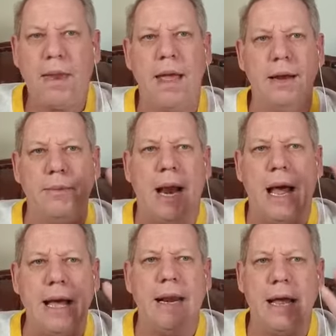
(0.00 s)
And I'm going to
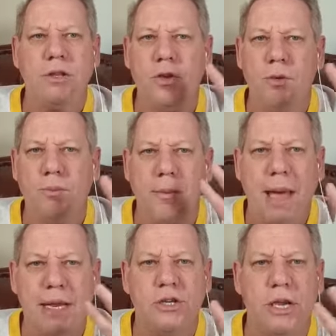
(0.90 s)
highlight two
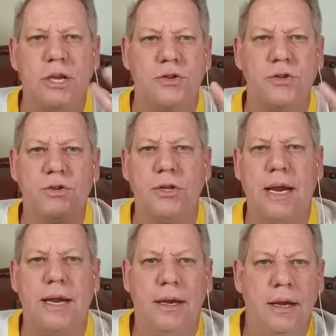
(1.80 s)
major issues
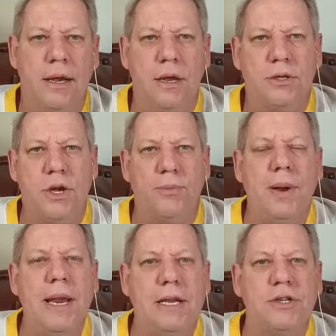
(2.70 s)
today. So
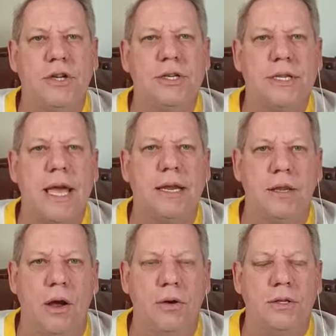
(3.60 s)
please just take
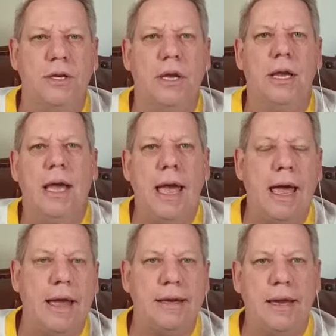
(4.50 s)
note
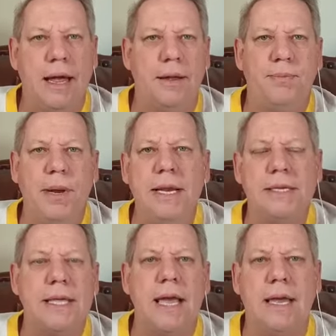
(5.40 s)
and uh,
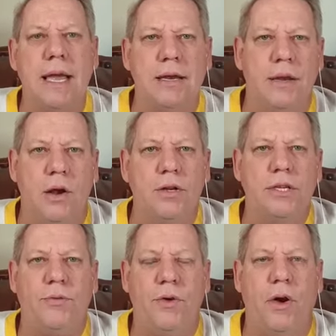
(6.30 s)
please take in notes
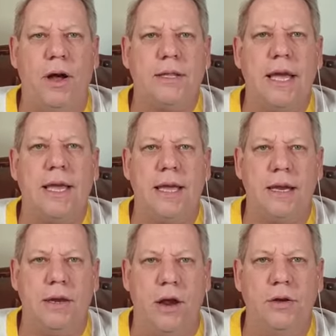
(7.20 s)
if you are taking
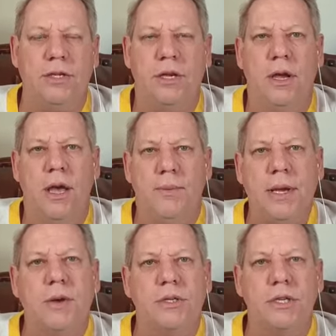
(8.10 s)
any notes
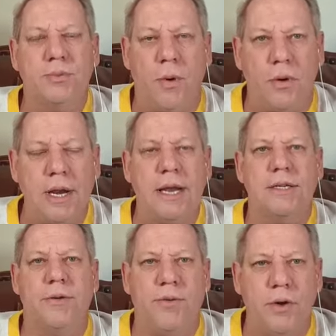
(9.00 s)
because this morning is
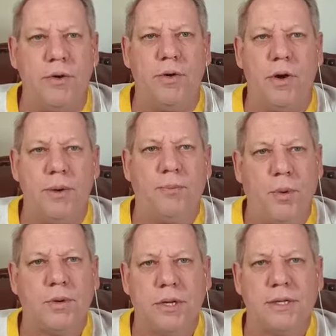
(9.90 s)
a very, very
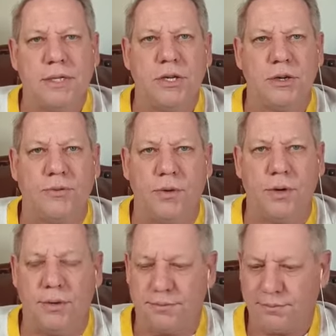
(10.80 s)
important session for
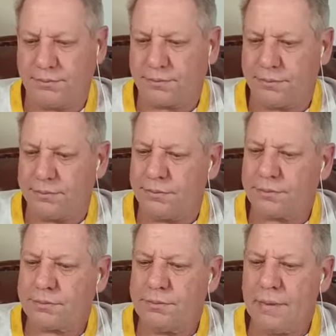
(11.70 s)
you.
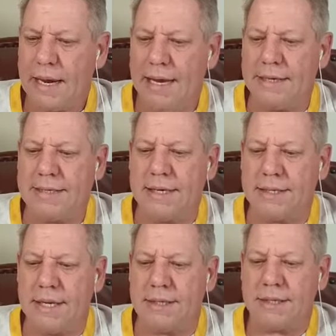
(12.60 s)
And it says
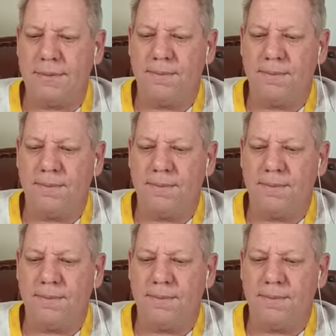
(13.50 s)
this